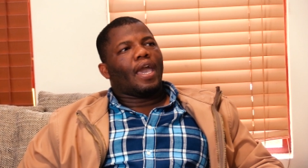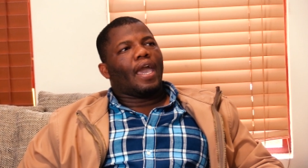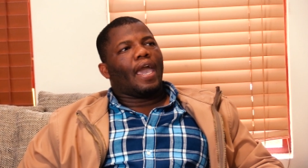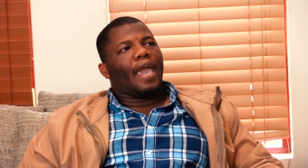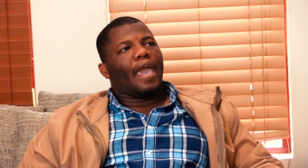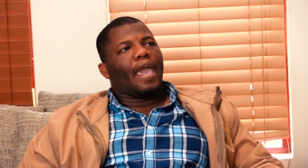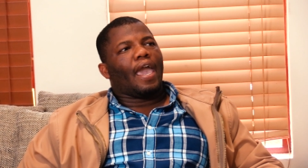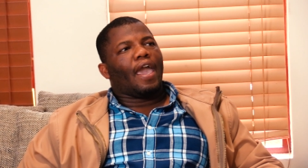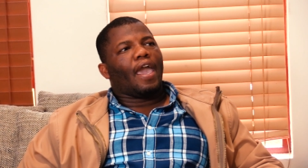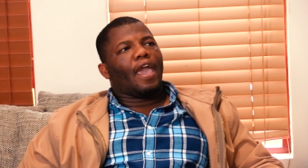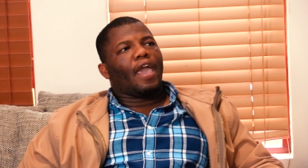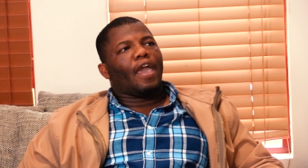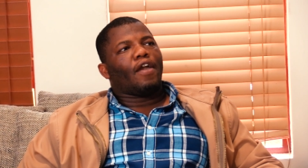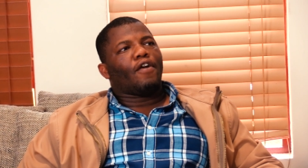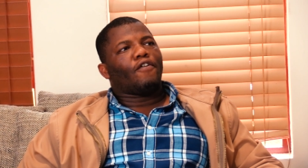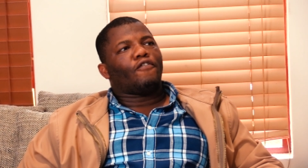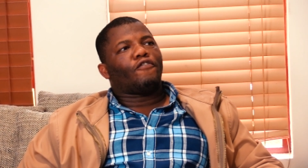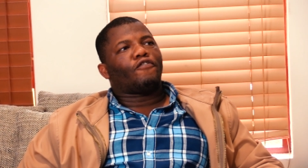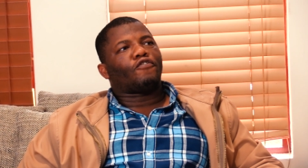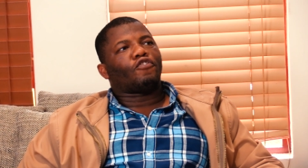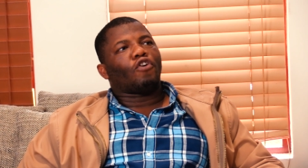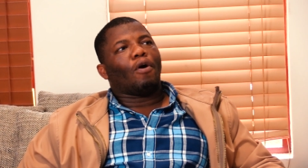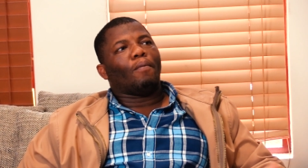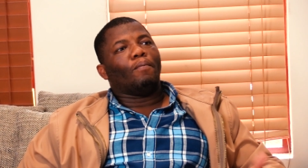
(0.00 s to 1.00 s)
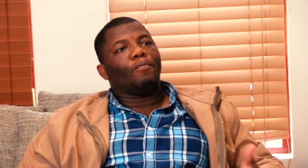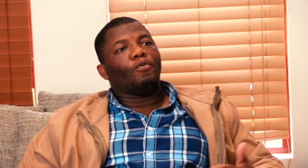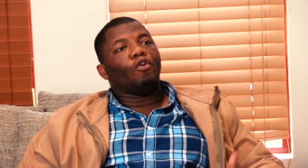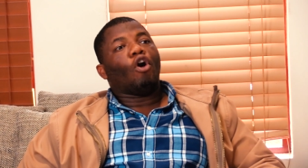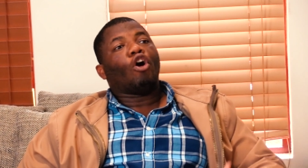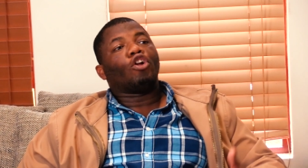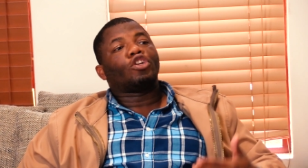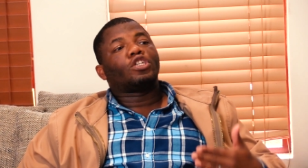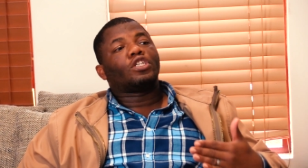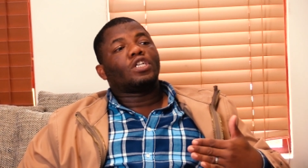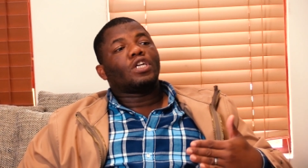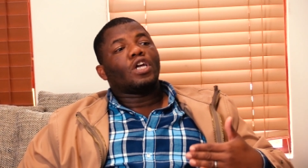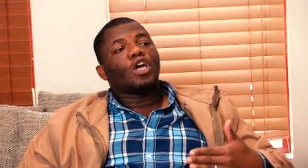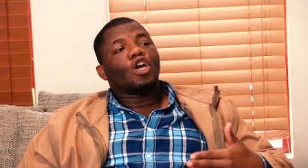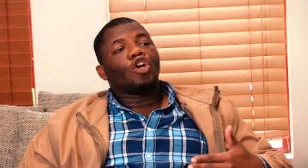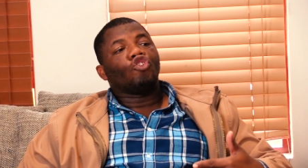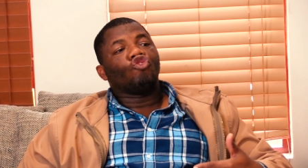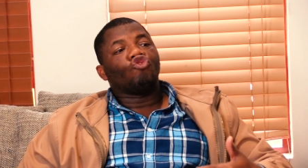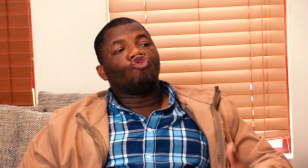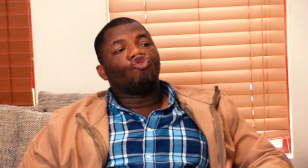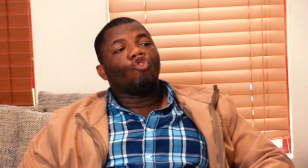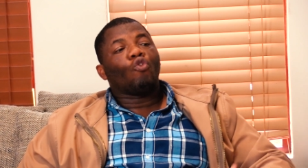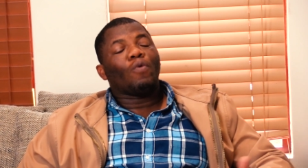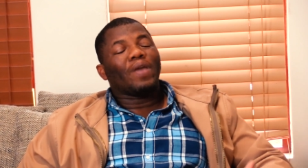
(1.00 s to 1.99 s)
uh, from not
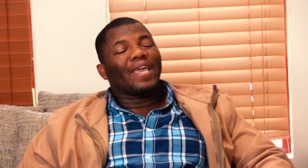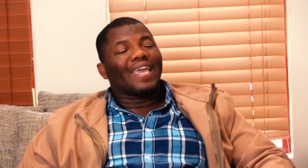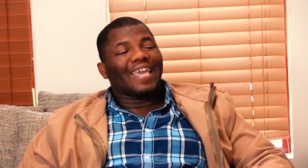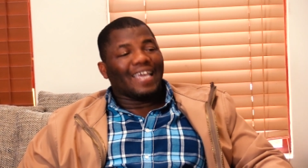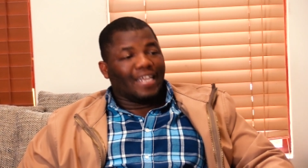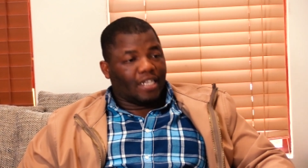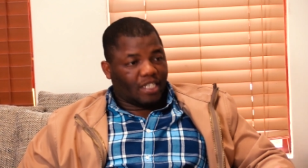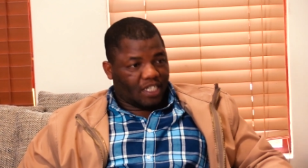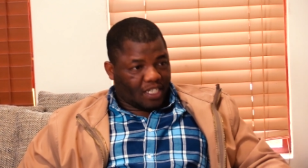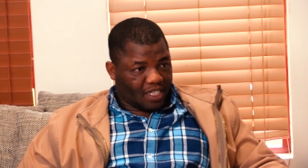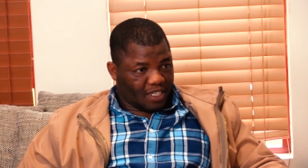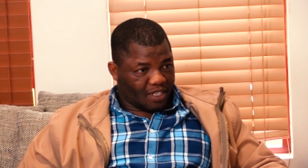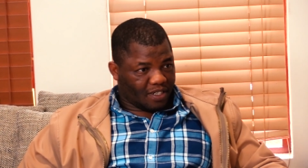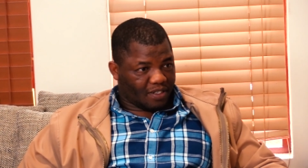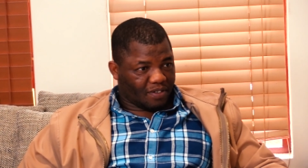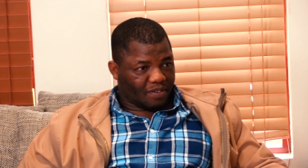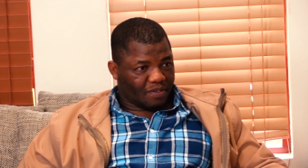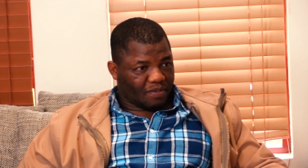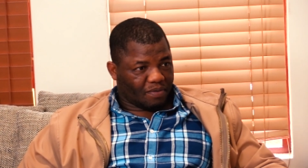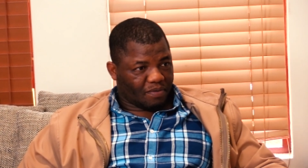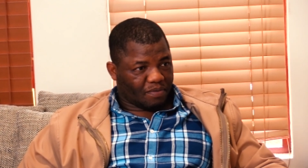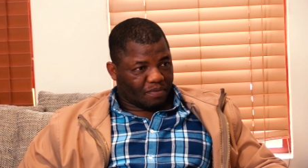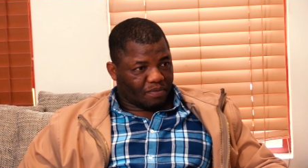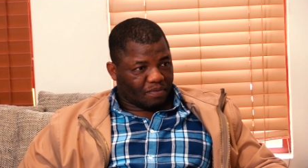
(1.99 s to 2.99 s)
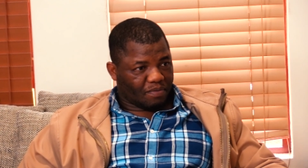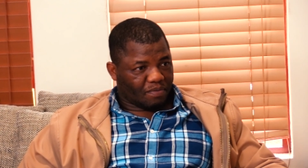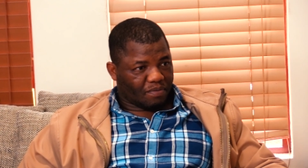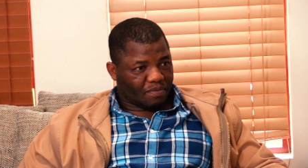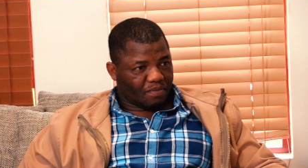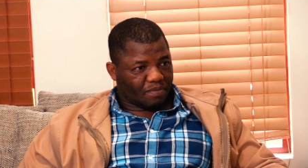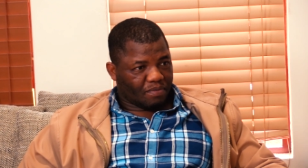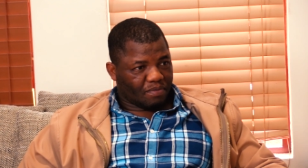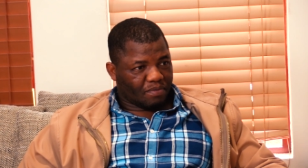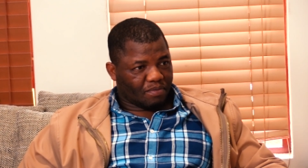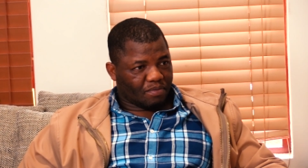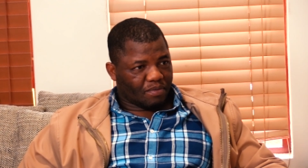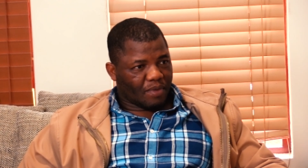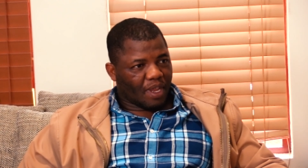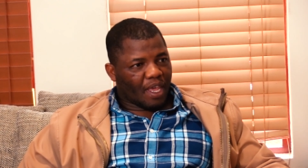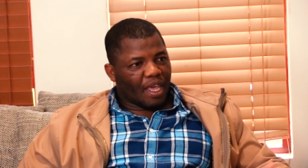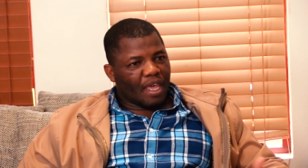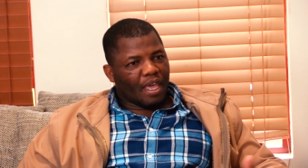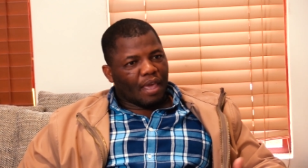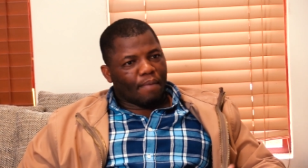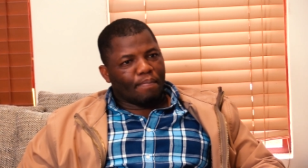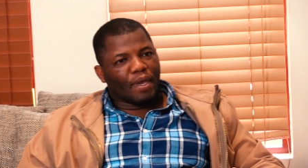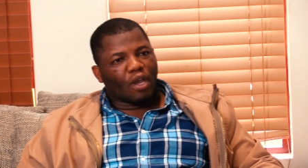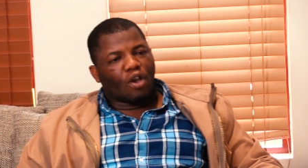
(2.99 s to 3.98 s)
doing it
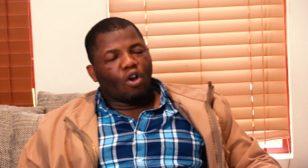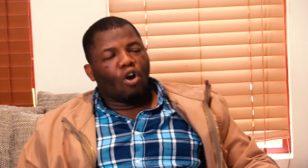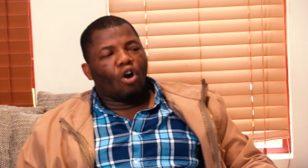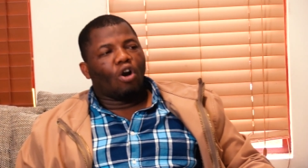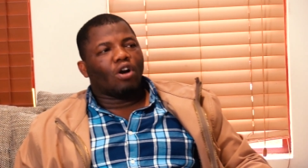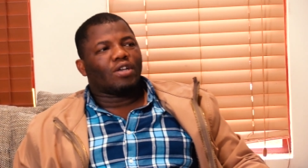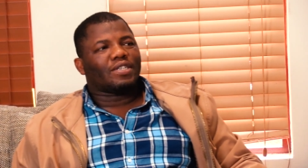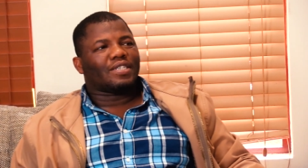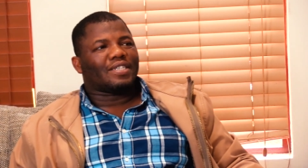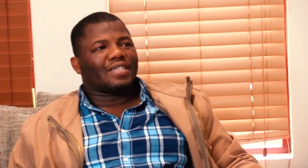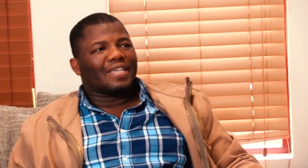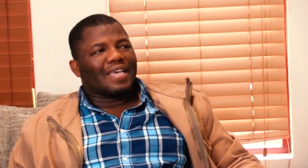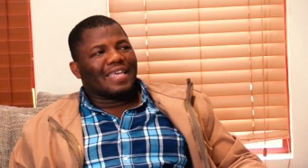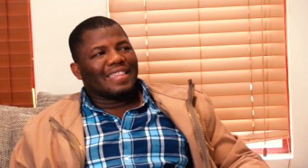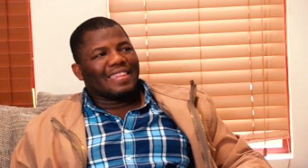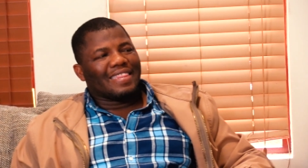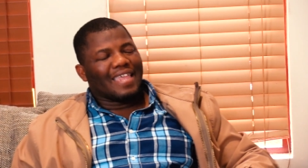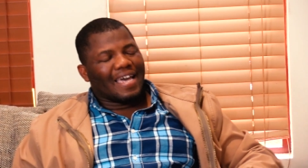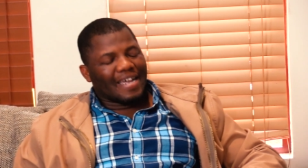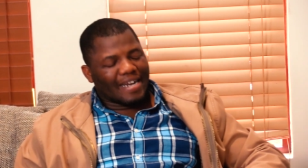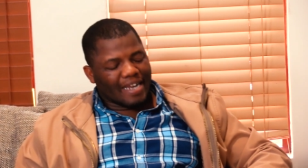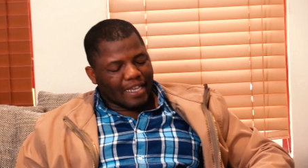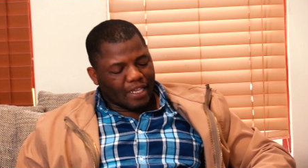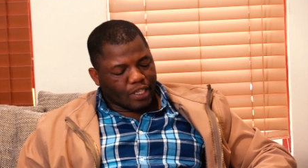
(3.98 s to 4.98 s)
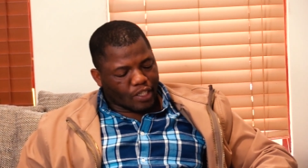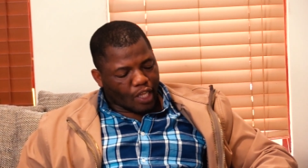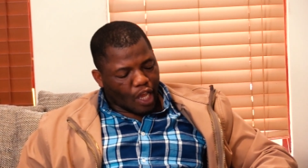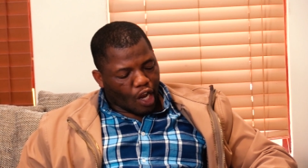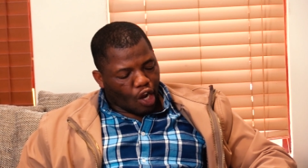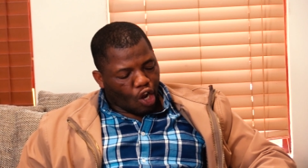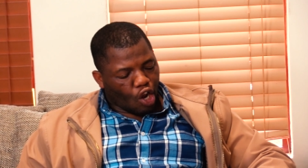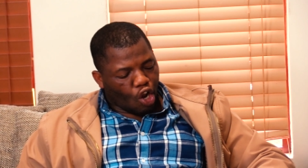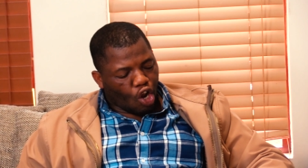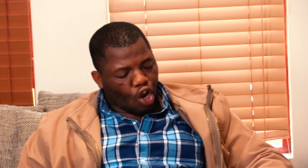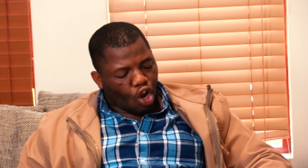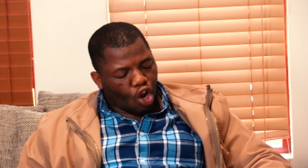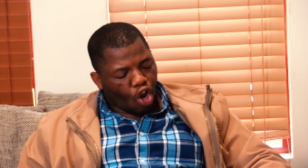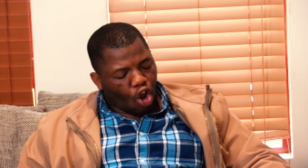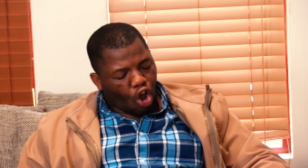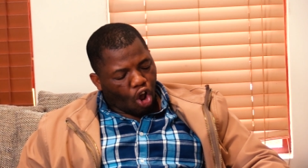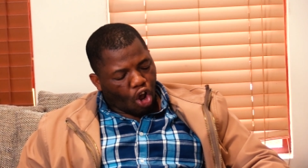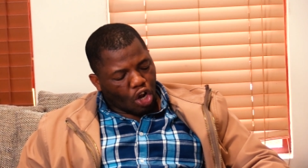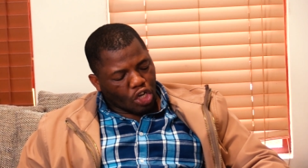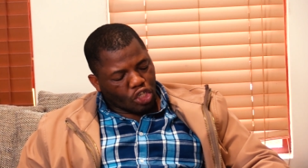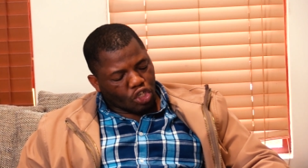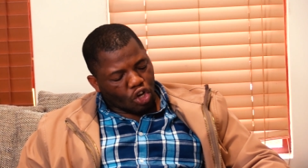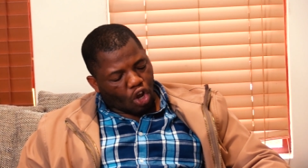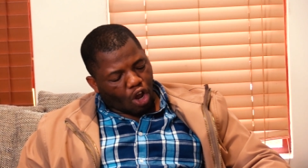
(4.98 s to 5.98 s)
because there is a
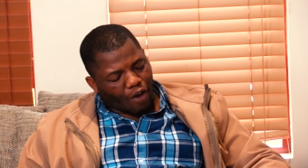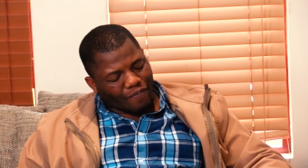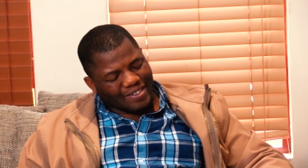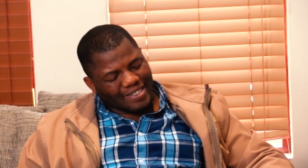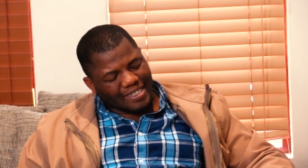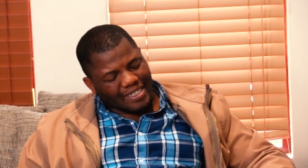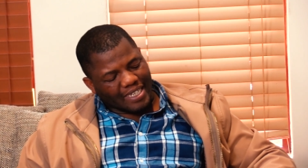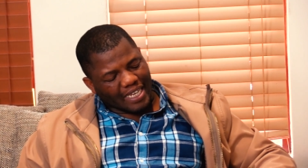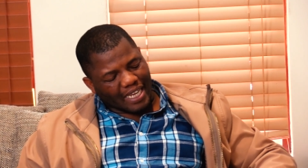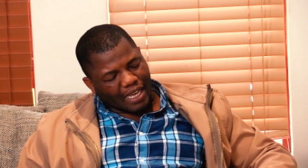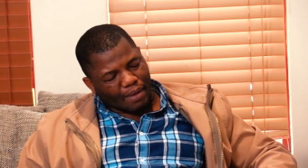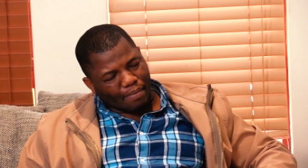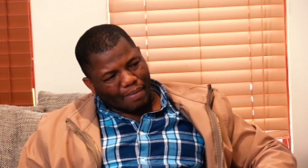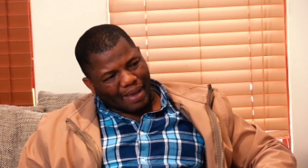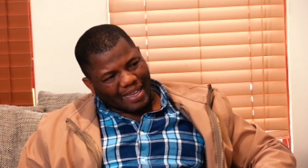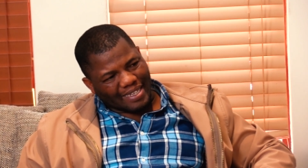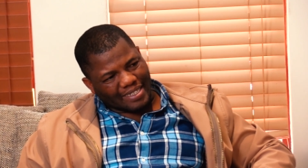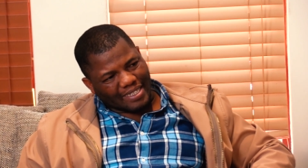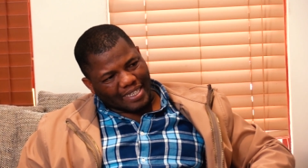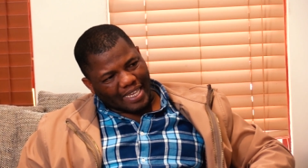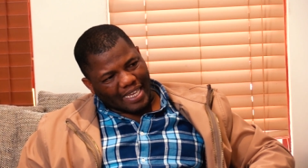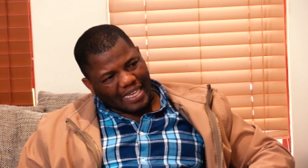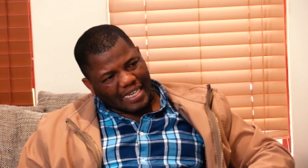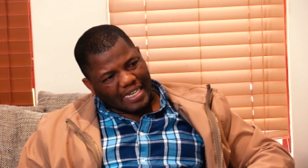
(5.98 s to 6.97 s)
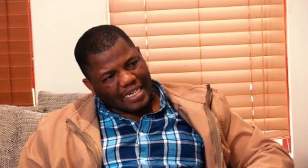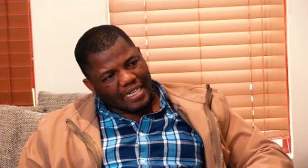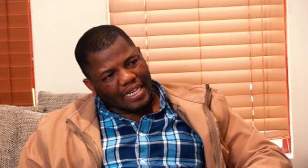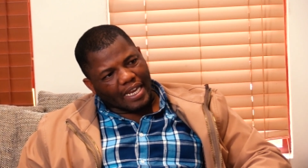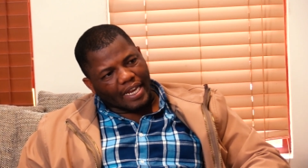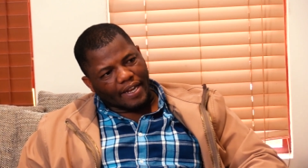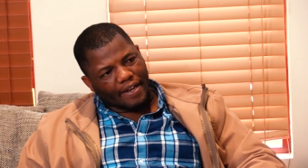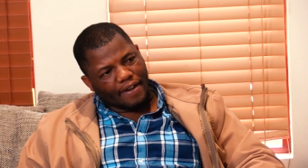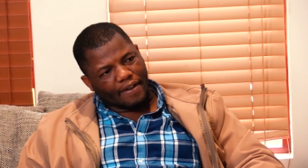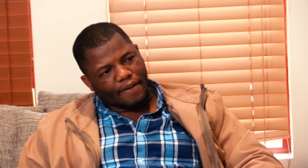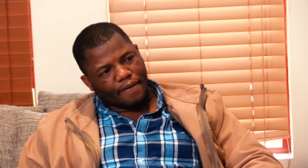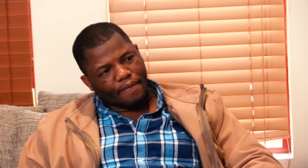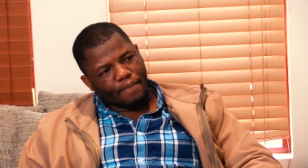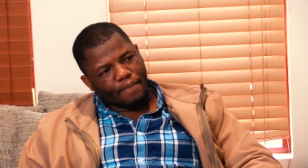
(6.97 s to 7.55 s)
lot of stigmatization